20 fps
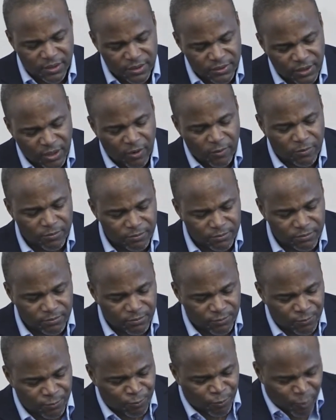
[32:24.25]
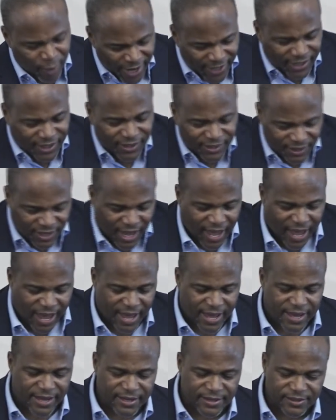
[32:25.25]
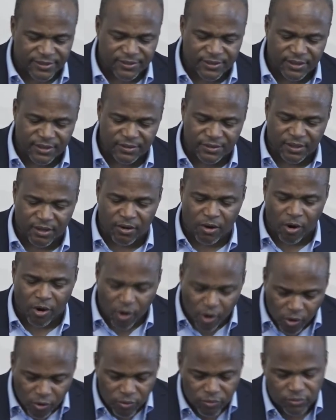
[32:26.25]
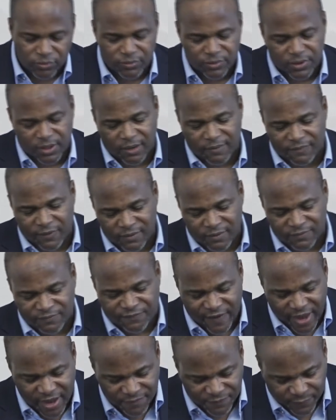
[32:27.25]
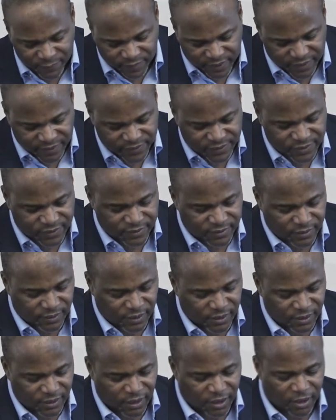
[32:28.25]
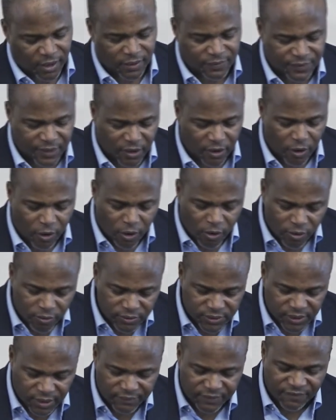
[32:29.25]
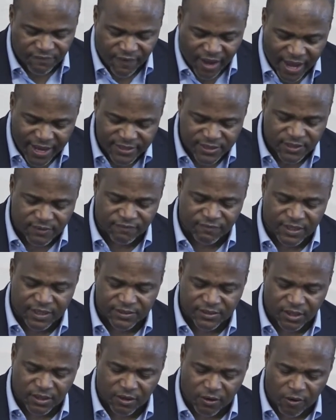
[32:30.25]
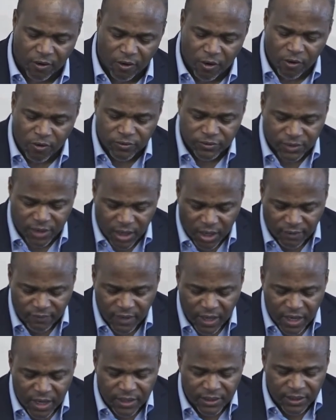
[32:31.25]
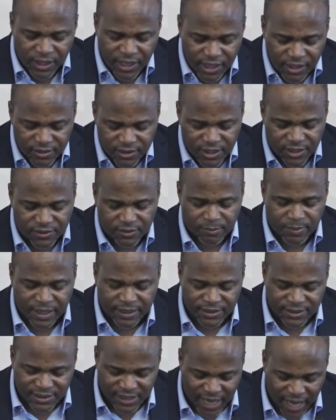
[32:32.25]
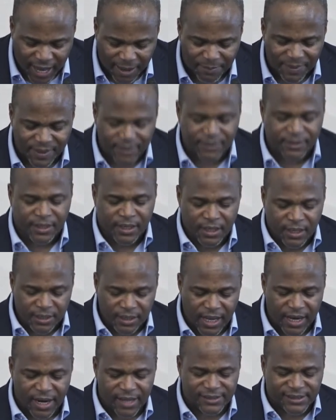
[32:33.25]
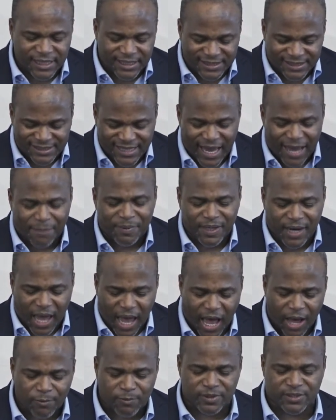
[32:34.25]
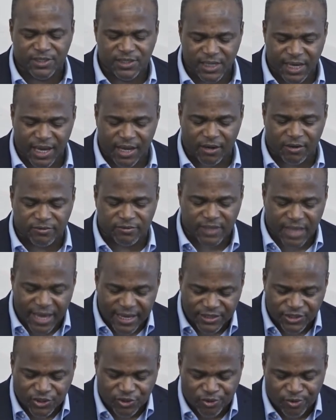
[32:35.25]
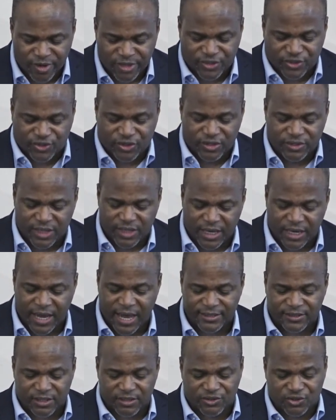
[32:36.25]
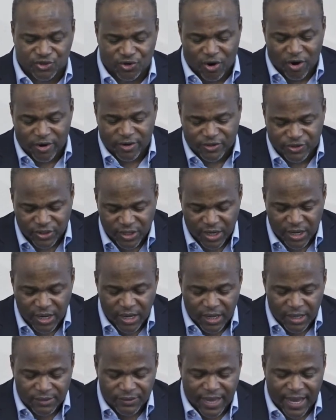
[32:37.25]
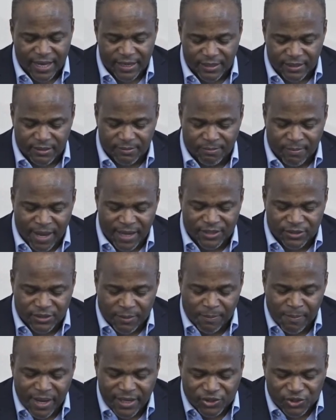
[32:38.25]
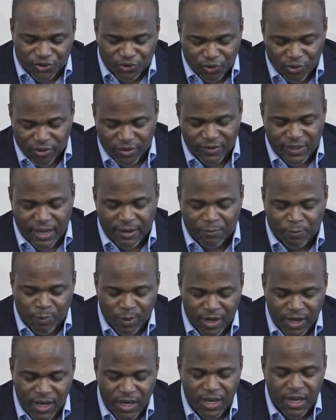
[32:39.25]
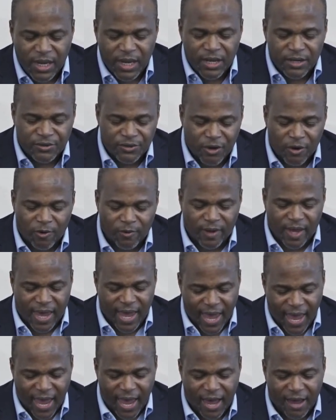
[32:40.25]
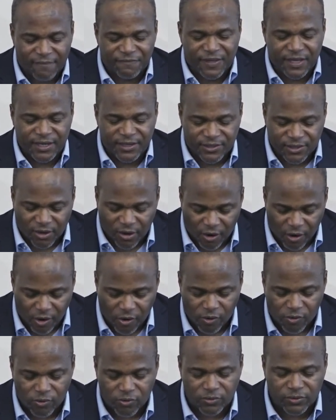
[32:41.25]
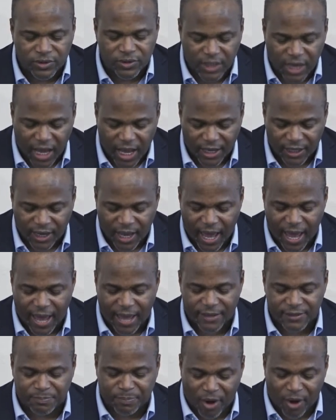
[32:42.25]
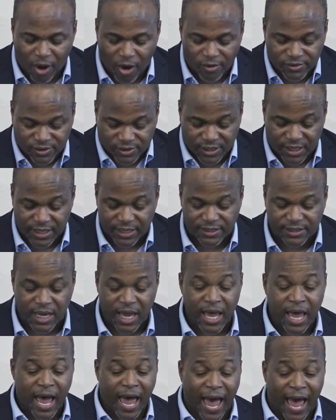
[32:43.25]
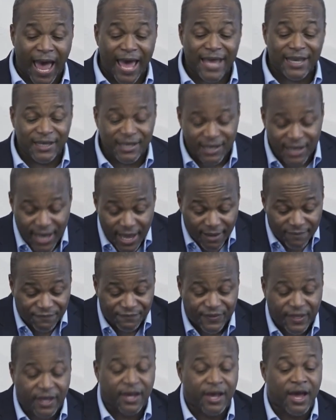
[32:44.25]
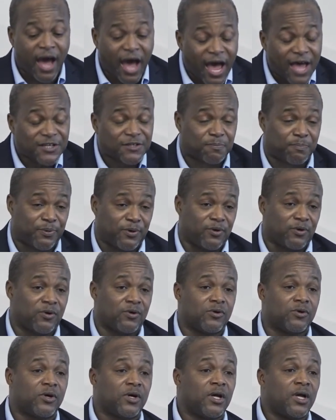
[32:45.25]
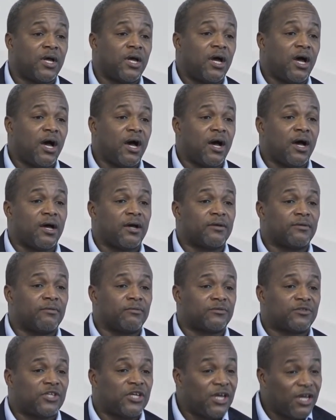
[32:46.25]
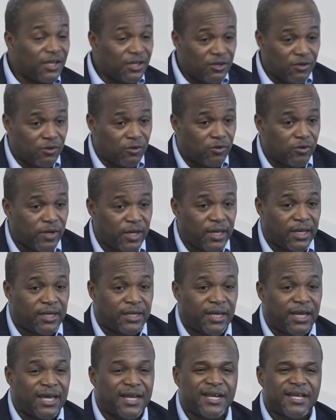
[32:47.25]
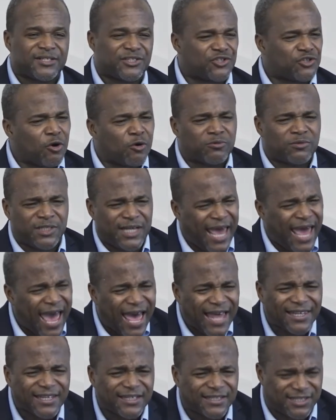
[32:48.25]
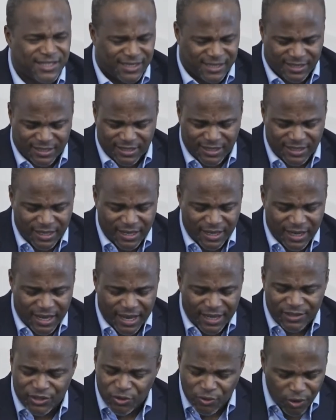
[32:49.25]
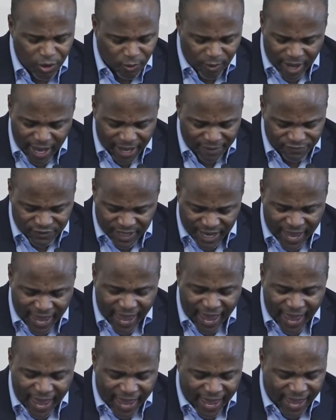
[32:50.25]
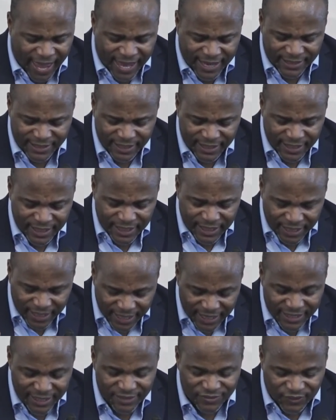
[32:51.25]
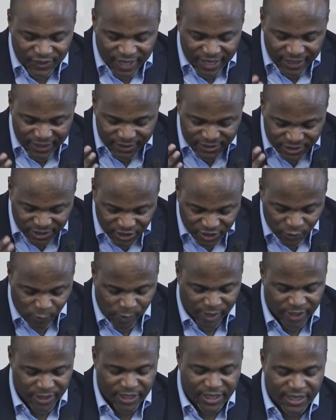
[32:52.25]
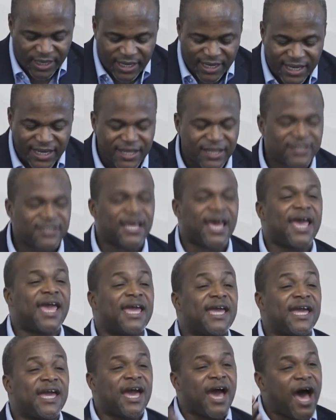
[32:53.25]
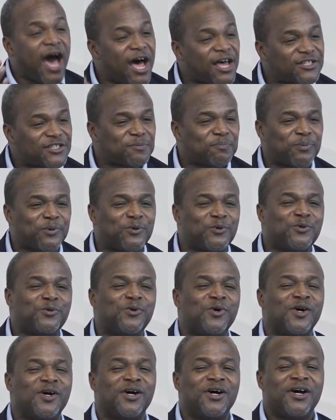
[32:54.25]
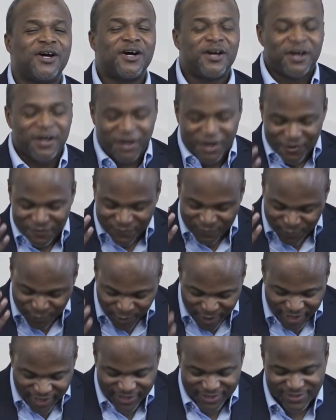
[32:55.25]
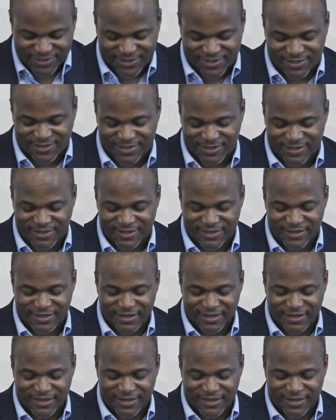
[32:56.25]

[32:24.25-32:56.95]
So recognize the holes of unfaithfulness, or the holes of divisiveness, or the holes of legalism. Let us examine ourselves as Christians and as a church to make sure that we don't have these holes in our lives. Paul says, I left the gospel to you in its totality, and you don't have to add anything to it. It is a gospel of grace.